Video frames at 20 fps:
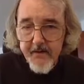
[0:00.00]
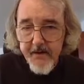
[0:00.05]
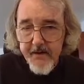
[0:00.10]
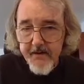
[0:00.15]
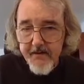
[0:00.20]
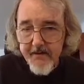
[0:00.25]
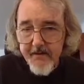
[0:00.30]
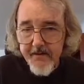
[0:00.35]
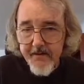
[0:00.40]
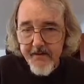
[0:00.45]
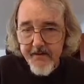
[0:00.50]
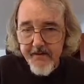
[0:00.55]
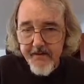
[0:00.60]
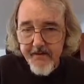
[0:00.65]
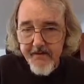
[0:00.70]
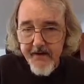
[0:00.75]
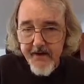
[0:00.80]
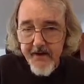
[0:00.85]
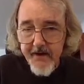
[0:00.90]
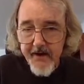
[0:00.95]
I mean,
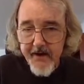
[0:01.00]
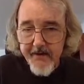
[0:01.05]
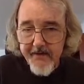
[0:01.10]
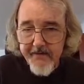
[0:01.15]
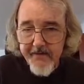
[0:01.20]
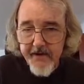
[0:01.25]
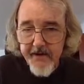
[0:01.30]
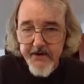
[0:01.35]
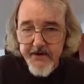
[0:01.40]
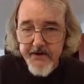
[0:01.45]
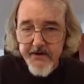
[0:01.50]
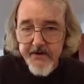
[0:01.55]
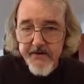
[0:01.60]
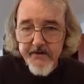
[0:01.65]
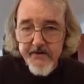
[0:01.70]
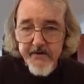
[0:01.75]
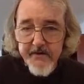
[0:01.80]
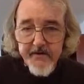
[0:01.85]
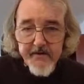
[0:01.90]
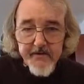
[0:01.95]
if there are a lot of
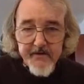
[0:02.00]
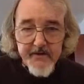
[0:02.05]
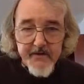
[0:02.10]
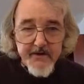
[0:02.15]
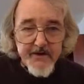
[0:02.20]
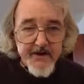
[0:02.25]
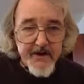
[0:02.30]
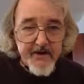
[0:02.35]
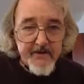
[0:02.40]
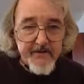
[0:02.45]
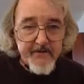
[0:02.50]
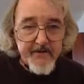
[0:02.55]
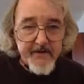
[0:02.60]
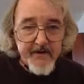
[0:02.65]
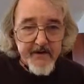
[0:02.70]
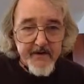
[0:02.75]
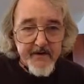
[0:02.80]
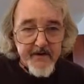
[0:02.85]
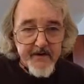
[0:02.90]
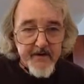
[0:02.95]
villagers, it
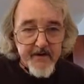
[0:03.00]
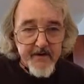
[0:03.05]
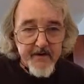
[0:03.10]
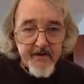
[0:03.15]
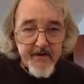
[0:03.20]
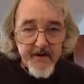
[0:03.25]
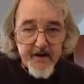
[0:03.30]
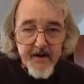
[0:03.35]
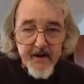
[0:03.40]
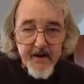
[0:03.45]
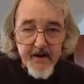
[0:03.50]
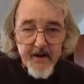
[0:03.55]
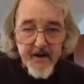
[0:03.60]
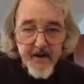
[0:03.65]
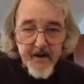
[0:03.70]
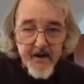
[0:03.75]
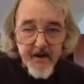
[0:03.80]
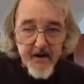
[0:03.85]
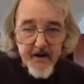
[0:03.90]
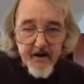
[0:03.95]
suggests that there
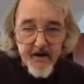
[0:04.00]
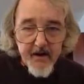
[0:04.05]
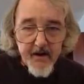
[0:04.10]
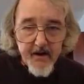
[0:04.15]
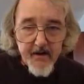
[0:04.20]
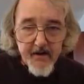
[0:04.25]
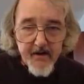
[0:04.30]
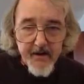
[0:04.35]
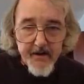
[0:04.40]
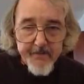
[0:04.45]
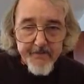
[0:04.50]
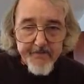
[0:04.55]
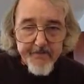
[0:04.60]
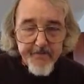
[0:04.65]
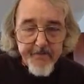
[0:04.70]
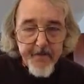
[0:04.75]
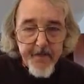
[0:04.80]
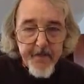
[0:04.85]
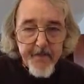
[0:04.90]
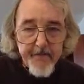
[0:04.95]
are, um,